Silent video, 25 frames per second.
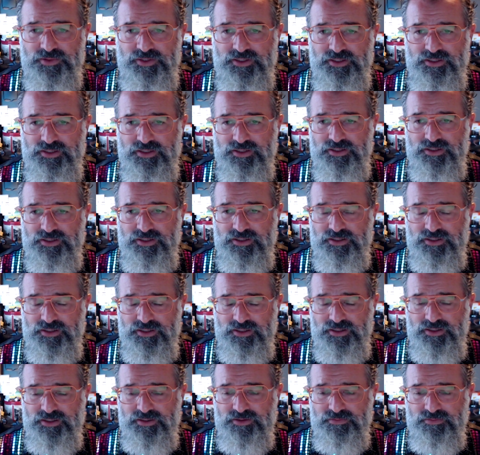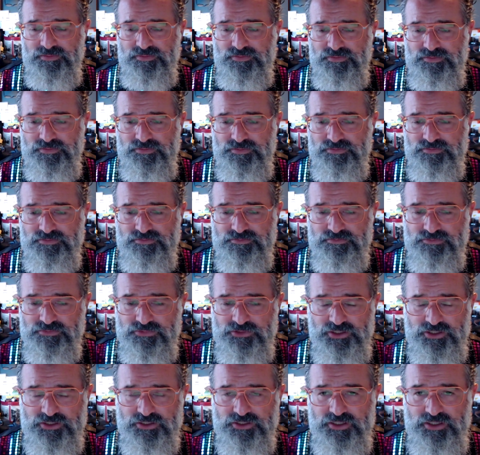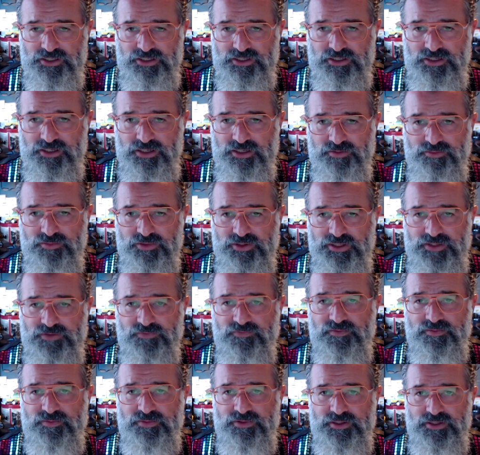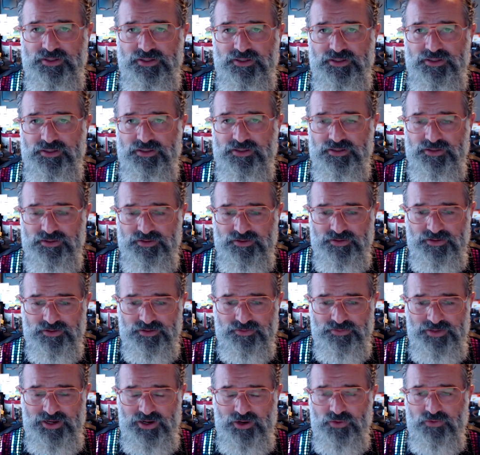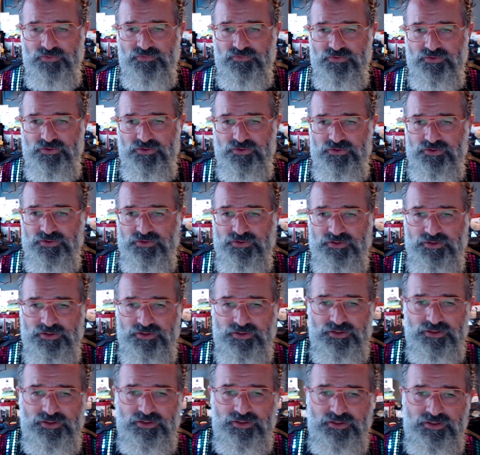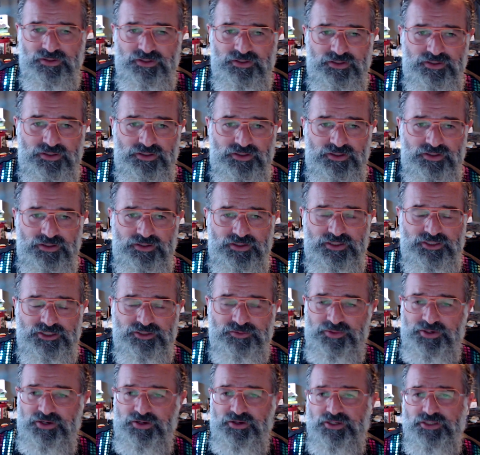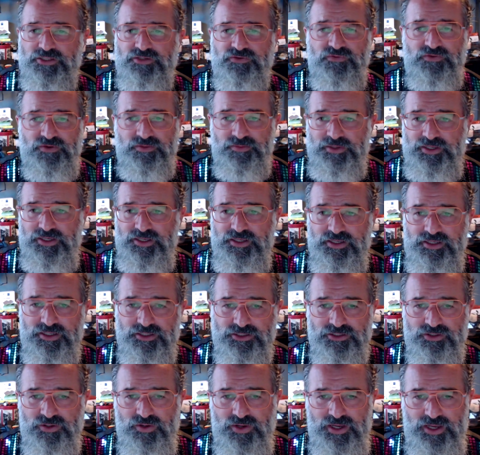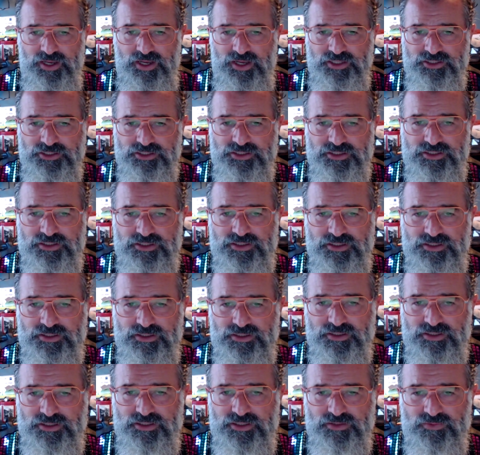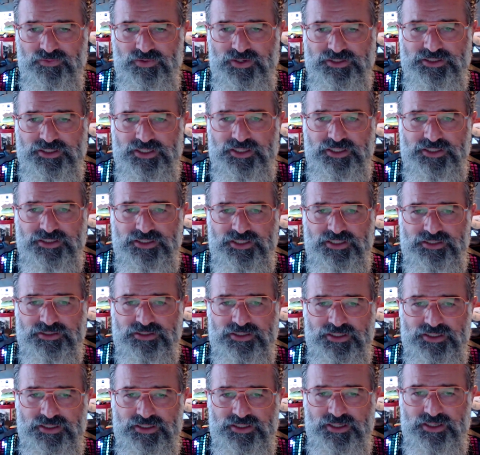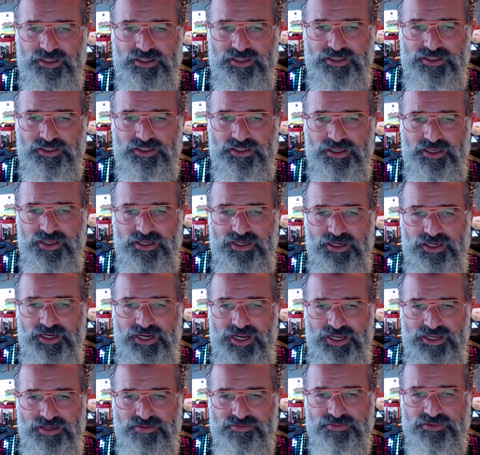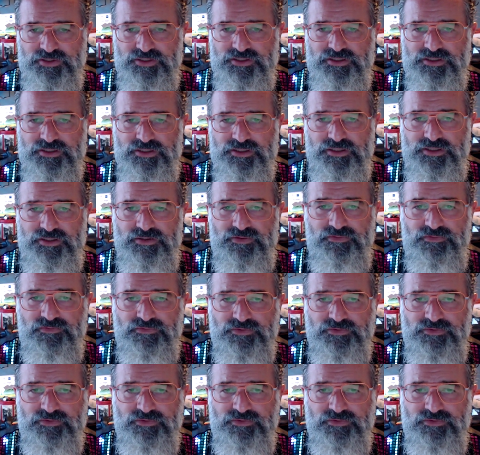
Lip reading: been just an unbelievably powerful experience for me. And so I just the rest of this essay kind of names